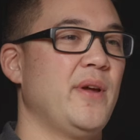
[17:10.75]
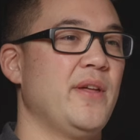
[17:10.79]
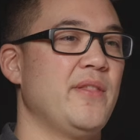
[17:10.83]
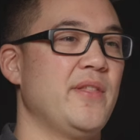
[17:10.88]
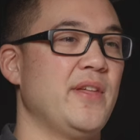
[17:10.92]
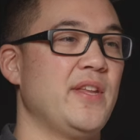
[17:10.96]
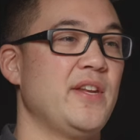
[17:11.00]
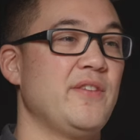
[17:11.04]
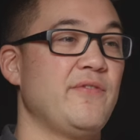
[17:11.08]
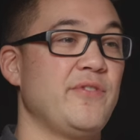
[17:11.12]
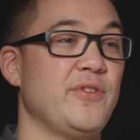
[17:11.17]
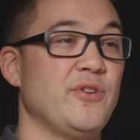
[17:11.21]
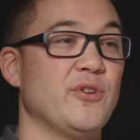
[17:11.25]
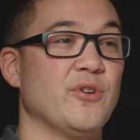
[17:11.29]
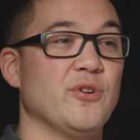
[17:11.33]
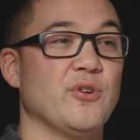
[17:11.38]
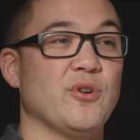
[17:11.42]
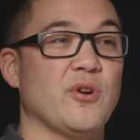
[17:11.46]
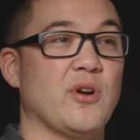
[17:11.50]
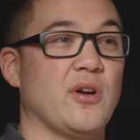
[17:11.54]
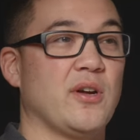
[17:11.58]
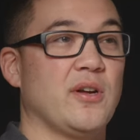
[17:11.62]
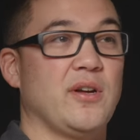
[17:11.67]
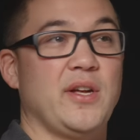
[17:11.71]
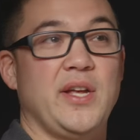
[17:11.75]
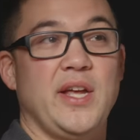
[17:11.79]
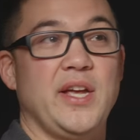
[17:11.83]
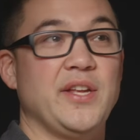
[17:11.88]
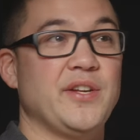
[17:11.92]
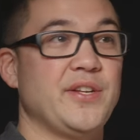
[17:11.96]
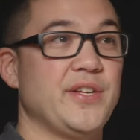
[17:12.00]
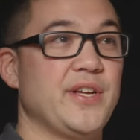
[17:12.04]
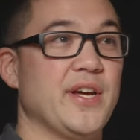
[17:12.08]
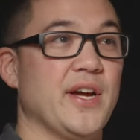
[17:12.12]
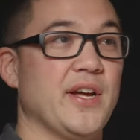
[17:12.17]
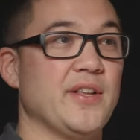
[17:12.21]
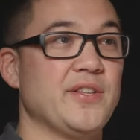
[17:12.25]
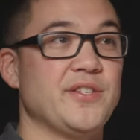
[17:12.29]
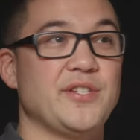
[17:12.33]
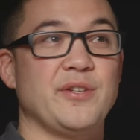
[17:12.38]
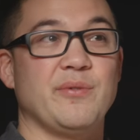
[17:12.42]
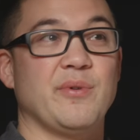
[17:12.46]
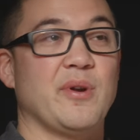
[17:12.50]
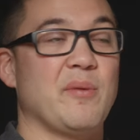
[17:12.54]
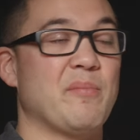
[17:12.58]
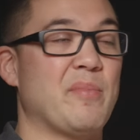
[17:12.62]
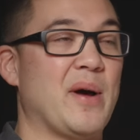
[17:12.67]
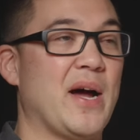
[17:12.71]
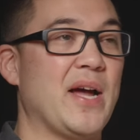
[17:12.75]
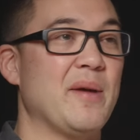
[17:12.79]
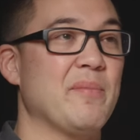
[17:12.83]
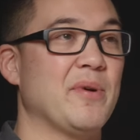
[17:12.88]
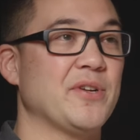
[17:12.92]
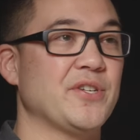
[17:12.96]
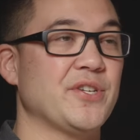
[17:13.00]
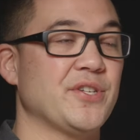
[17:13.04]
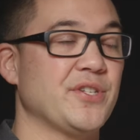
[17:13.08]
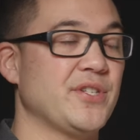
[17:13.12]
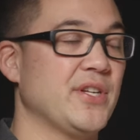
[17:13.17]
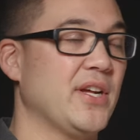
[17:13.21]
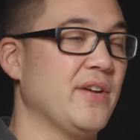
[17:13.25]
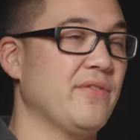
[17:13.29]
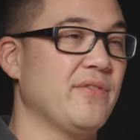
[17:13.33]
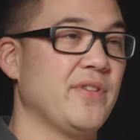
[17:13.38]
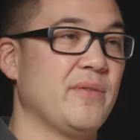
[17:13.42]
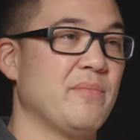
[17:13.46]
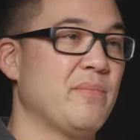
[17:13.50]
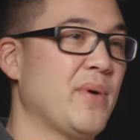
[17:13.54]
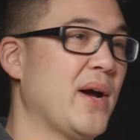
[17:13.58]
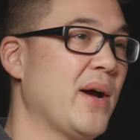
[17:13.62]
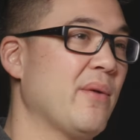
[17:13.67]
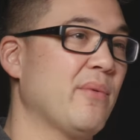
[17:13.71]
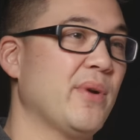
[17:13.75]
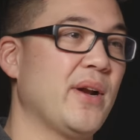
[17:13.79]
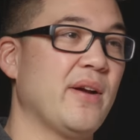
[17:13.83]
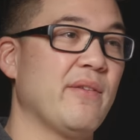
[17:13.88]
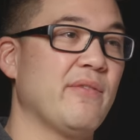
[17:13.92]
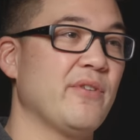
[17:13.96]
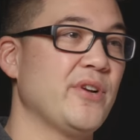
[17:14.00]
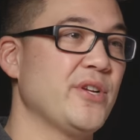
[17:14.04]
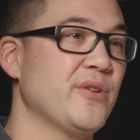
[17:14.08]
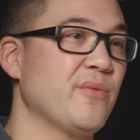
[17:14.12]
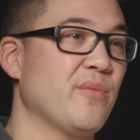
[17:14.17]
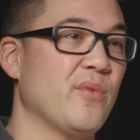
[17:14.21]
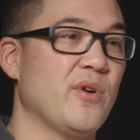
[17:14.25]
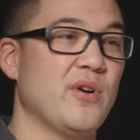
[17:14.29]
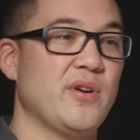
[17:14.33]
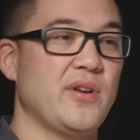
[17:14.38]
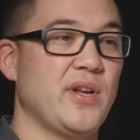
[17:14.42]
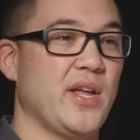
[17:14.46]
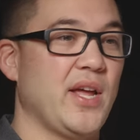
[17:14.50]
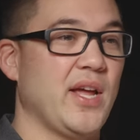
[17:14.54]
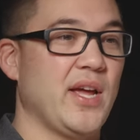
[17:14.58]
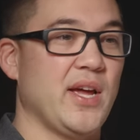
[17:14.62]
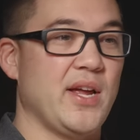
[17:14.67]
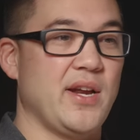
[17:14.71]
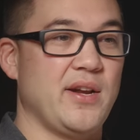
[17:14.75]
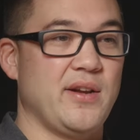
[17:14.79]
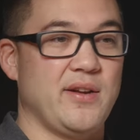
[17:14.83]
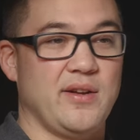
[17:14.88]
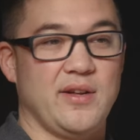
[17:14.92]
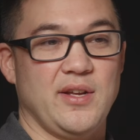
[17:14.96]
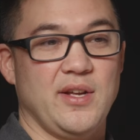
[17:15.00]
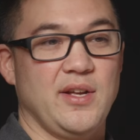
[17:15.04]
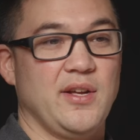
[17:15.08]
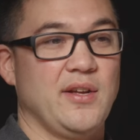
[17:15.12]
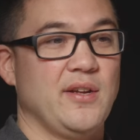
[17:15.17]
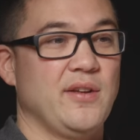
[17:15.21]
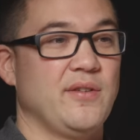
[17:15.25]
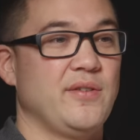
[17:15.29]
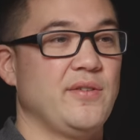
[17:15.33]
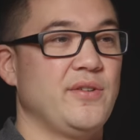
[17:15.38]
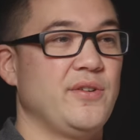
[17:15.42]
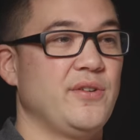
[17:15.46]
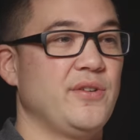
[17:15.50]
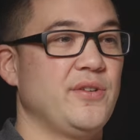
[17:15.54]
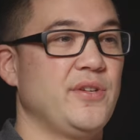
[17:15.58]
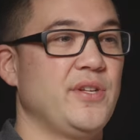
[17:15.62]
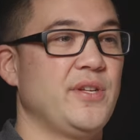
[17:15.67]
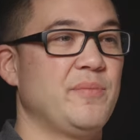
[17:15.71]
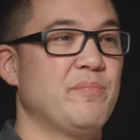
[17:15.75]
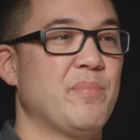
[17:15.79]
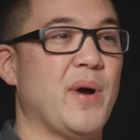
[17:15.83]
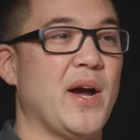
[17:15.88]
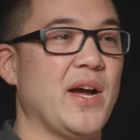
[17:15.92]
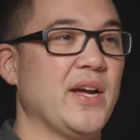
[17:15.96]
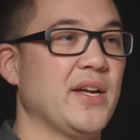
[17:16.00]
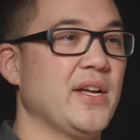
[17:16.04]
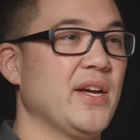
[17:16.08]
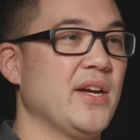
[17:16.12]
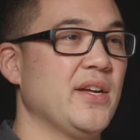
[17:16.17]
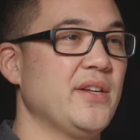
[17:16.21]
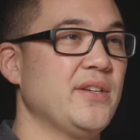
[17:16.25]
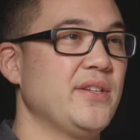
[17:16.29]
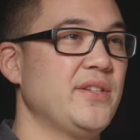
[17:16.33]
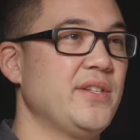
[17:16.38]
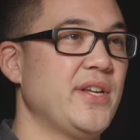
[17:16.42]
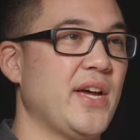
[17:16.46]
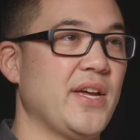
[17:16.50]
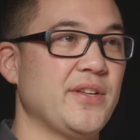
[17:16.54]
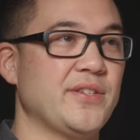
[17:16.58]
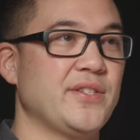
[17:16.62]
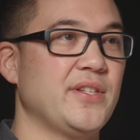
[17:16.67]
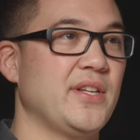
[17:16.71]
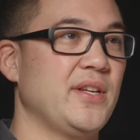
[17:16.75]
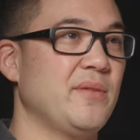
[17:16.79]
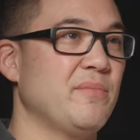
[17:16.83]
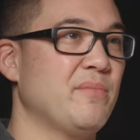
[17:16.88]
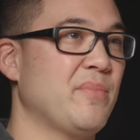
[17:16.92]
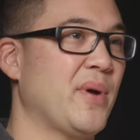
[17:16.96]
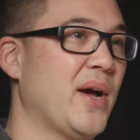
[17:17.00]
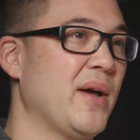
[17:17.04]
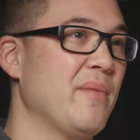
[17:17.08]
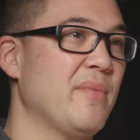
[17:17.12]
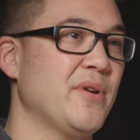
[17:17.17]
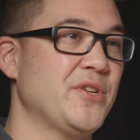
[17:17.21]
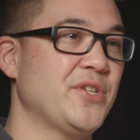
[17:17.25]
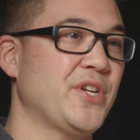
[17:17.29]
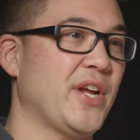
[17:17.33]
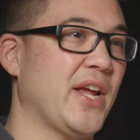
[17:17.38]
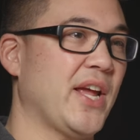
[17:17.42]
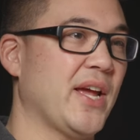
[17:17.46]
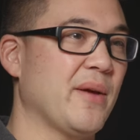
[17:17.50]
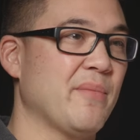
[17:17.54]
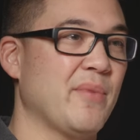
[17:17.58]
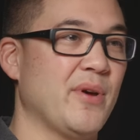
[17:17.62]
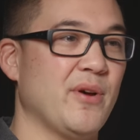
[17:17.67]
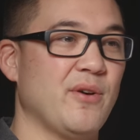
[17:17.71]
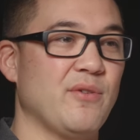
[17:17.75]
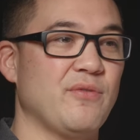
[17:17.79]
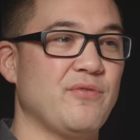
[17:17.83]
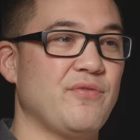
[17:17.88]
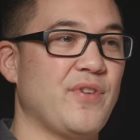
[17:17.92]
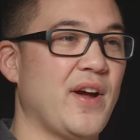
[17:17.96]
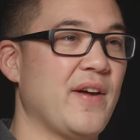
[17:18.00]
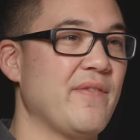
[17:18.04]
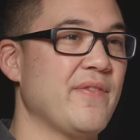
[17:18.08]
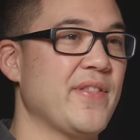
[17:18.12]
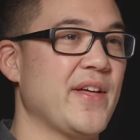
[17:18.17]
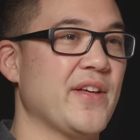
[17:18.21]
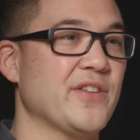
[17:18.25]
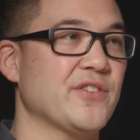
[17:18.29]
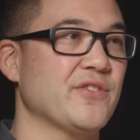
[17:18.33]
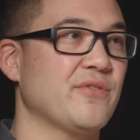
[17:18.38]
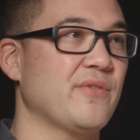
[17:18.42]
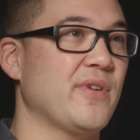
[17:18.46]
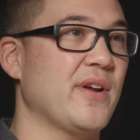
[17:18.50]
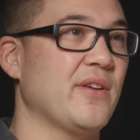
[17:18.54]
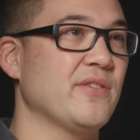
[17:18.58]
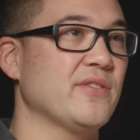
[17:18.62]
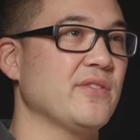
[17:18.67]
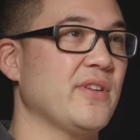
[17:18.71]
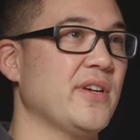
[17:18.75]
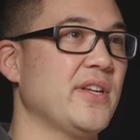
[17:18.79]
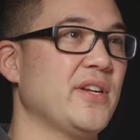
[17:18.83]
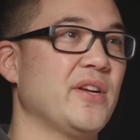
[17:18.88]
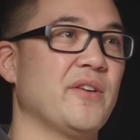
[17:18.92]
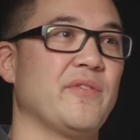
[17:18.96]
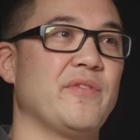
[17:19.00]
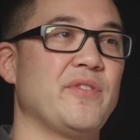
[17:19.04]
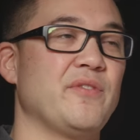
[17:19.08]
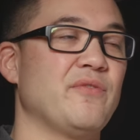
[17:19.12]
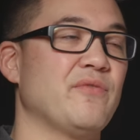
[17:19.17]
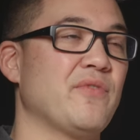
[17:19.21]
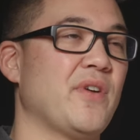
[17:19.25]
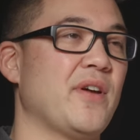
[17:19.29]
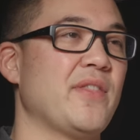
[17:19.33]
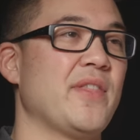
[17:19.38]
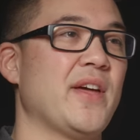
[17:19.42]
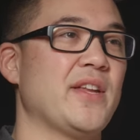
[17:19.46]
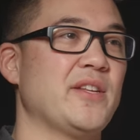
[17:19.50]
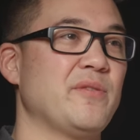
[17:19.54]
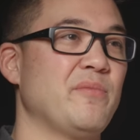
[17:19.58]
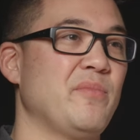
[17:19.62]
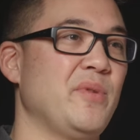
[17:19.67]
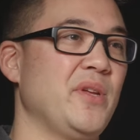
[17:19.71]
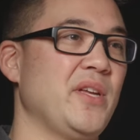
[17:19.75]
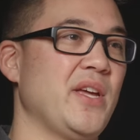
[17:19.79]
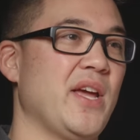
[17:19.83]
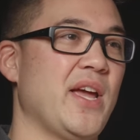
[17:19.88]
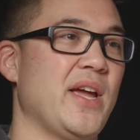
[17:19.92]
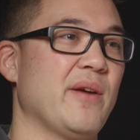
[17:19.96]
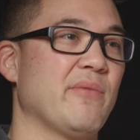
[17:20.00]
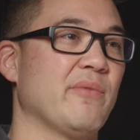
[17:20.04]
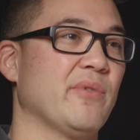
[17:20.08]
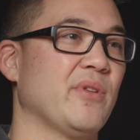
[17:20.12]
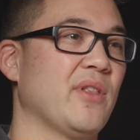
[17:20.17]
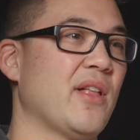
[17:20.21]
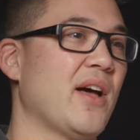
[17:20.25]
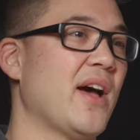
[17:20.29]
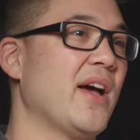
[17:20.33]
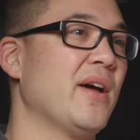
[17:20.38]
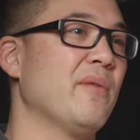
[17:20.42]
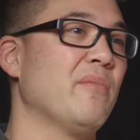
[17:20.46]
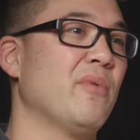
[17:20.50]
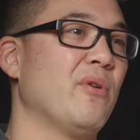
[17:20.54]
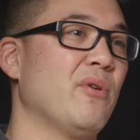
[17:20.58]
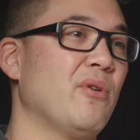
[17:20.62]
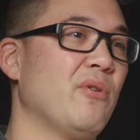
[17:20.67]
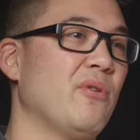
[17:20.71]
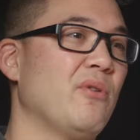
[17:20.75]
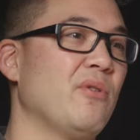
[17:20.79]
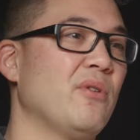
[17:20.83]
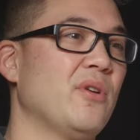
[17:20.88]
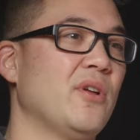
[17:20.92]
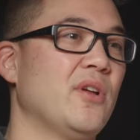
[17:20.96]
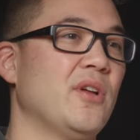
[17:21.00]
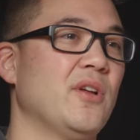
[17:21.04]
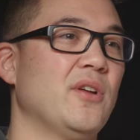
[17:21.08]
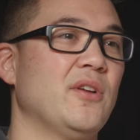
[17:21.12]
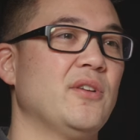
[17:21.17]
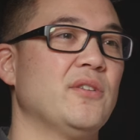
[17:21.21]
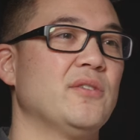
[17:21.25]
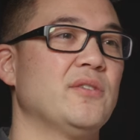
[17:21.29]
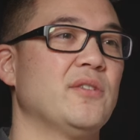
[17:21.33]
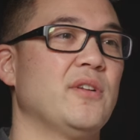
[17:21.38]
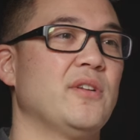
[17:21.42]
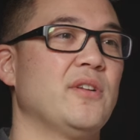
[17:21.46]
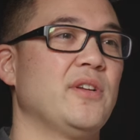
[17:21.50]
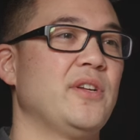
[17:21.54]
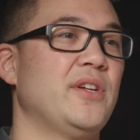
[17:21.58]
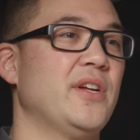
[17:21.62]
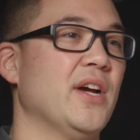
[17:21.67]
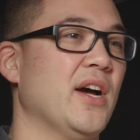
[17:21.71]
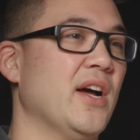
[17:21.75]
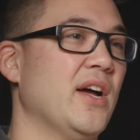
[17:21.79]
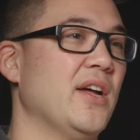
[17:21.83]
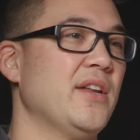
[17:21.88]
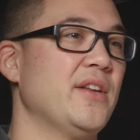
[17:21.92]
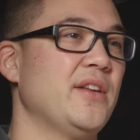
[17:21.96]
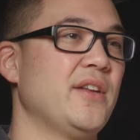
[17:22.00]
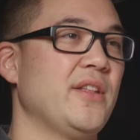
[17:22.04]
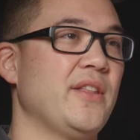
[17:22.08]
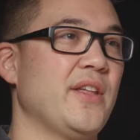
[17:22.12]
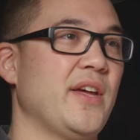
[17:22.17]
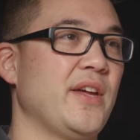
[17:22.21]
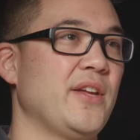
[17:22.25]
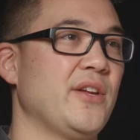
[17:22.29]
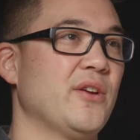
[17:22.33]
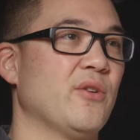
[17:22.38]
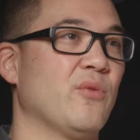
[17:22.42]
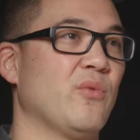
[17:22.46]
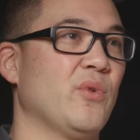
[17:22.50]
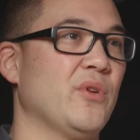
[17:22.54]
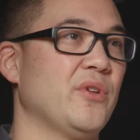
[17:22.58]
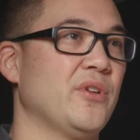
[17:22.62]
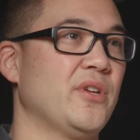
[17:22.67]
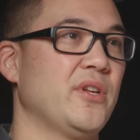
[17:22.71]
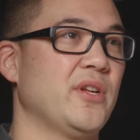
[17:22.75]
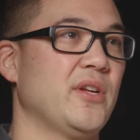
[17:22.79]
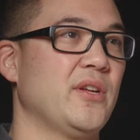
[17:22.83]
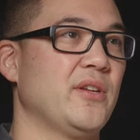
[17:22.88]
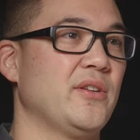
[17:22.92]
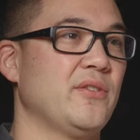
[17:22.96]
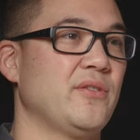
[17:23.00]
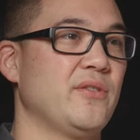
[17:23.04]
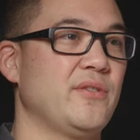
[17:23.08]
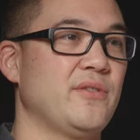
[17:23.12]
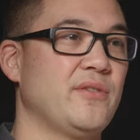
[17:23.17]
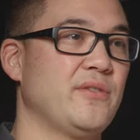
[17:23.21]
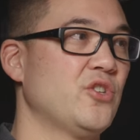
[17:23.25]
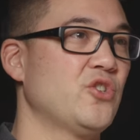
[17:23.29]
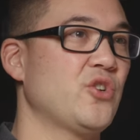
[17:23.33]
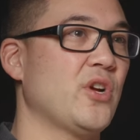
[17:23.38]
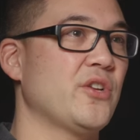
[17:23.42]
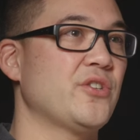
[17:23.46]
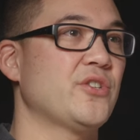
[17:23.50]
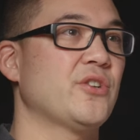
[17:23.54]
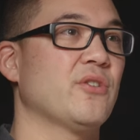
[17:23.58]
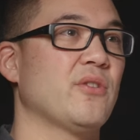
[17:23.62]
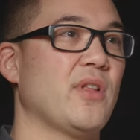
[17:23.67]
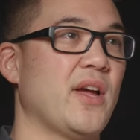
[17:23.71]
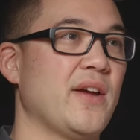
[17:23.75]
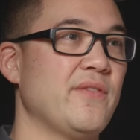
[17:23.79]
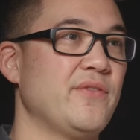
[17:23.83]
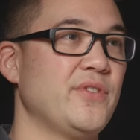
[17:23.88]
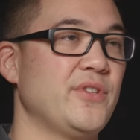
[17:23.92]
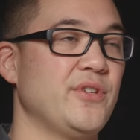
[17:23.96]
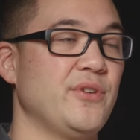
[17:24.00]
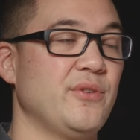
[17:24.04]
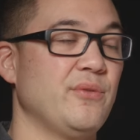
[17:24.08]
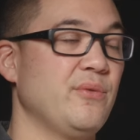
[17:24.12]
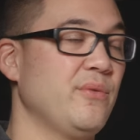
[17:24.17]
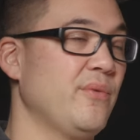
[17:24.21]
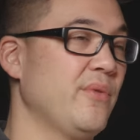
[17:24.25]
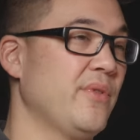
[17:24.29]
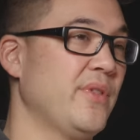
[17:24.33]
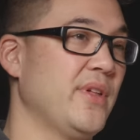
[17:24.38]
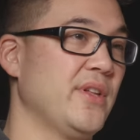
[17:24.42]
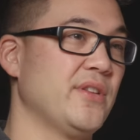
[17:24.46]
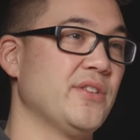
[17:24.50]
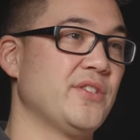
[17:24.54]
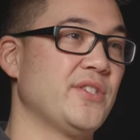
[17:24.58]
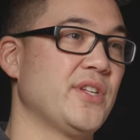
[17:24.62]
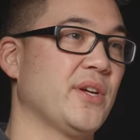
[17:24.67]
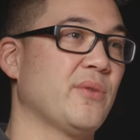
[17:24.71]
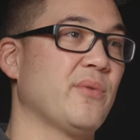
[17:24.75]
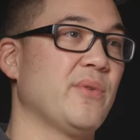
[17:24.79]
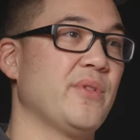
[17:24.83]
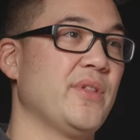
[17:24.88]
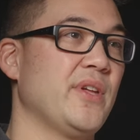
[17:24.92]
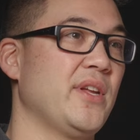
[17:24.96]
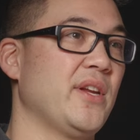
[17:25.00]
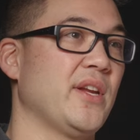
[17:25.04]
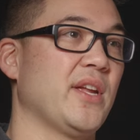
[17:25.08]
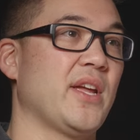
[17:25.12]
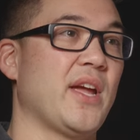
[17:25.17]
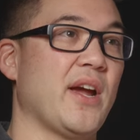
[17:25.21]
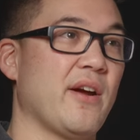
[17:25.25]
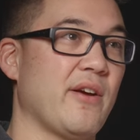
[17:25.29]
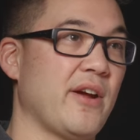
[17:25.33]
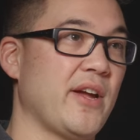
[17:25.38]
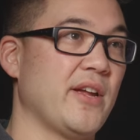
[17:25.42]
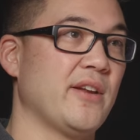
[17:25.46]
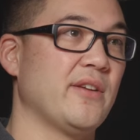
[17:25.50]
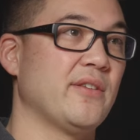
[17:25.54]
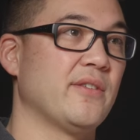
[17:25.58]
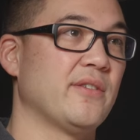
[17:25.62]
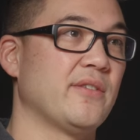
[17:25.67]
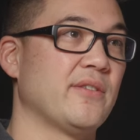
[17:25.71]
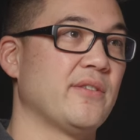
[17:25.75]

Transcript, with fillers: and then if you're into guns, you want to buy a bunch of stuff, then buy whatever you want, and buy a gun, test it, buy a bunch of ammo. 5,000 rounds later, if you find that to be a reliable gun that you're willing to trust your life to, then stick with it and carry it.